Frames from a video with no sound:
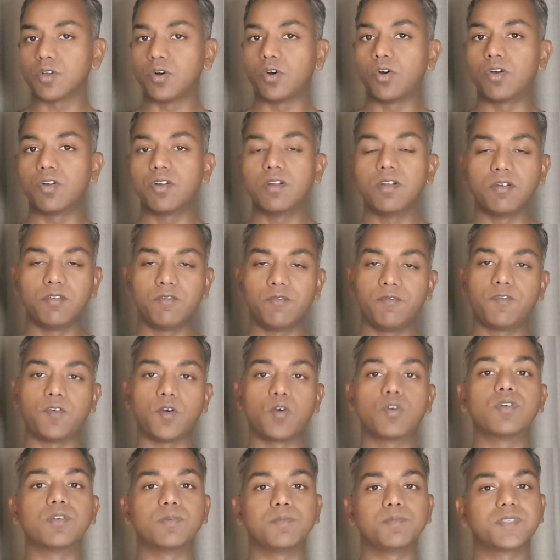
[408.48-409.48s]
or
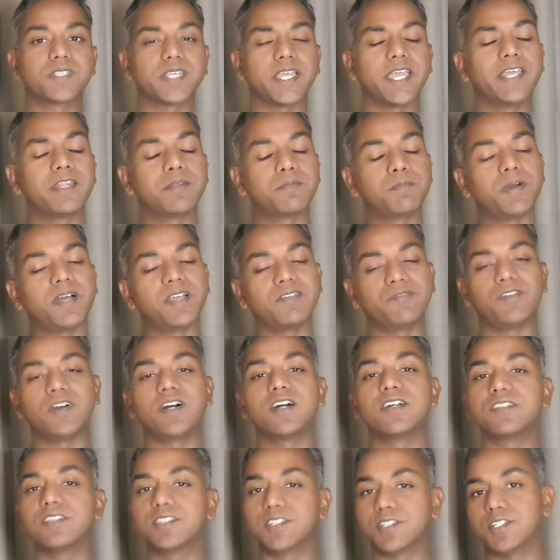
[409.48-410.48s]
forums, and by
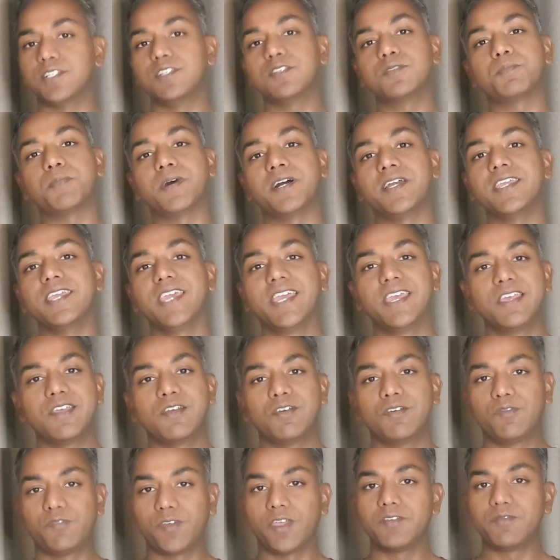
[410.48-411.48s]
far this is my
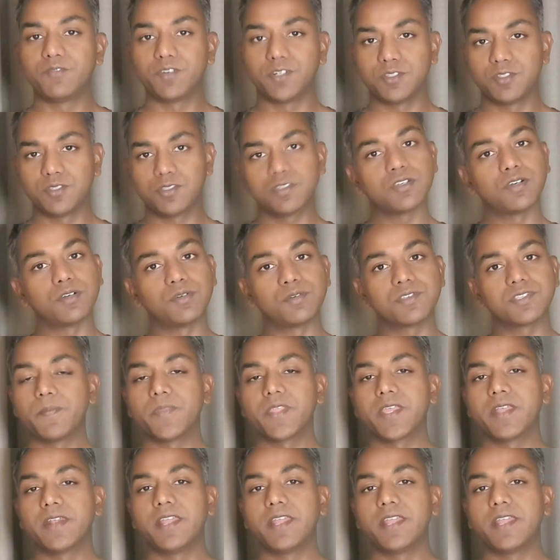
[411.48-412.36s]
favorite source.